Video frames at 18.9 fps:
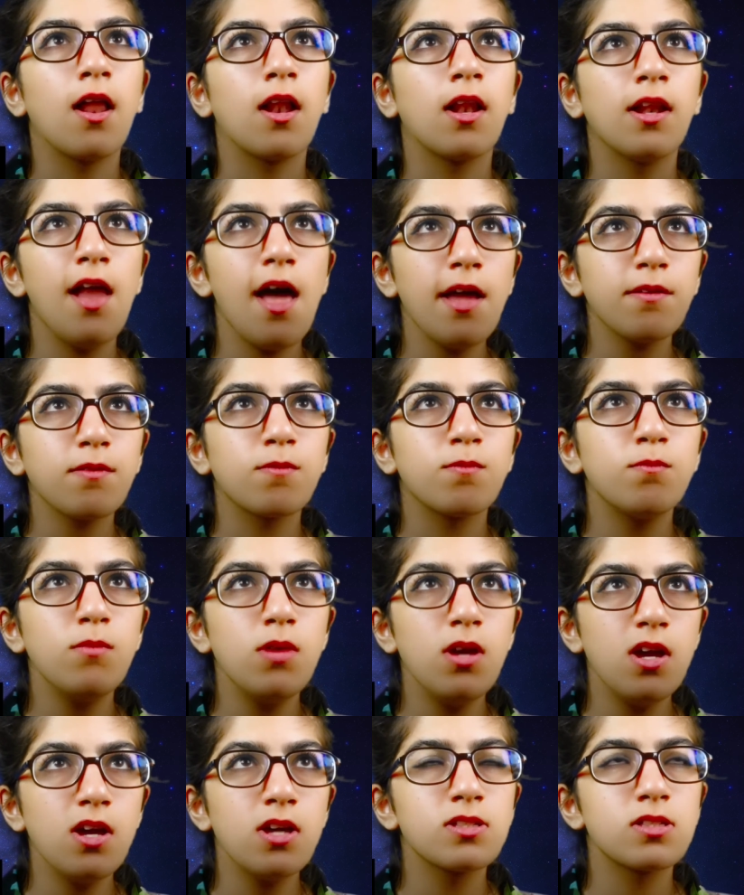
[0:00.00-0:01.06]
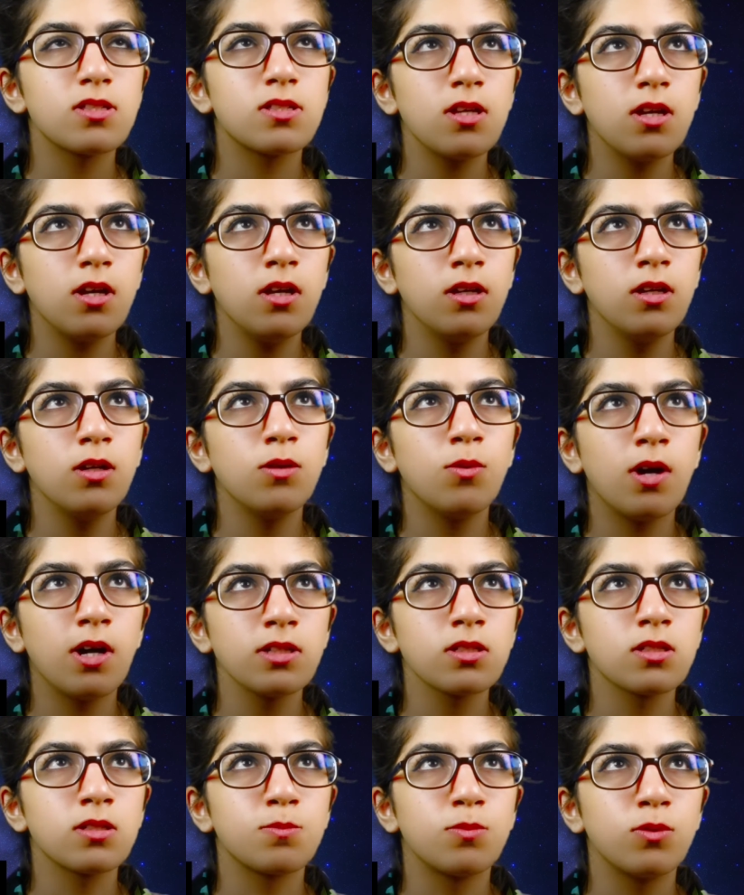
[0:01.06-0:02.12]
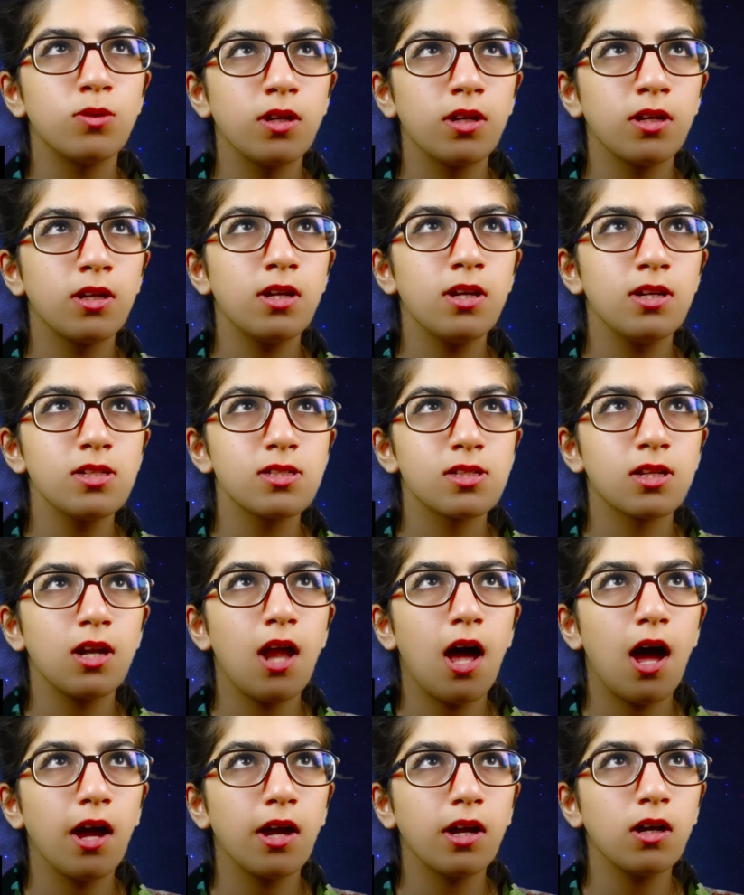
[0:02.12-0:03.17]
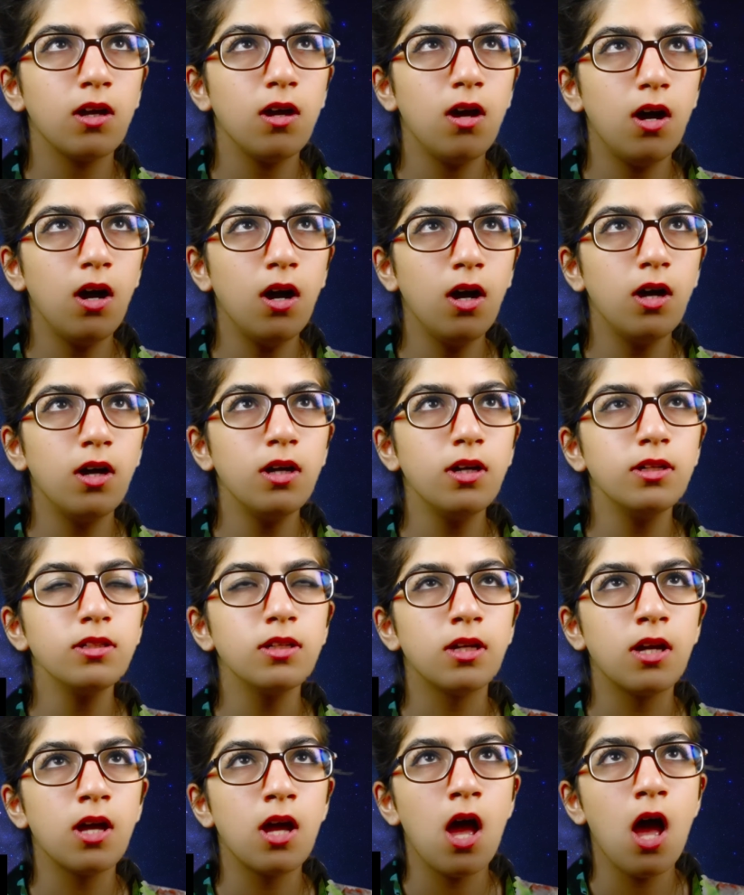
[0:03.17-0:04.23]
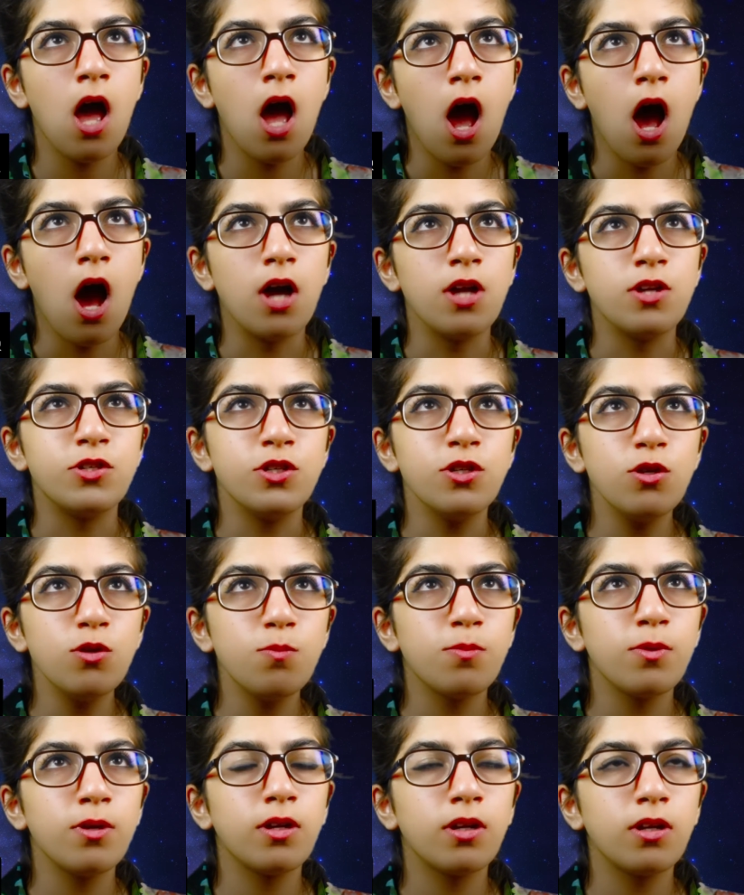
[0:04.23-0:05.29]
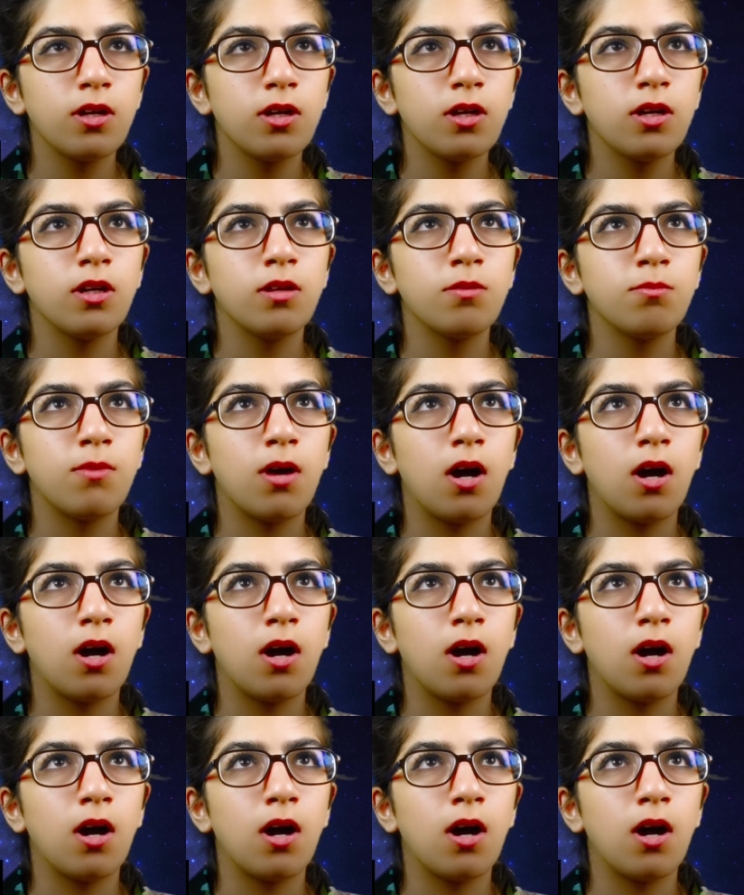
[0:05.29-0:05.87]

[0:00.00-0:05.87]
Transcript: Let me see what spring is like on a Jupiter and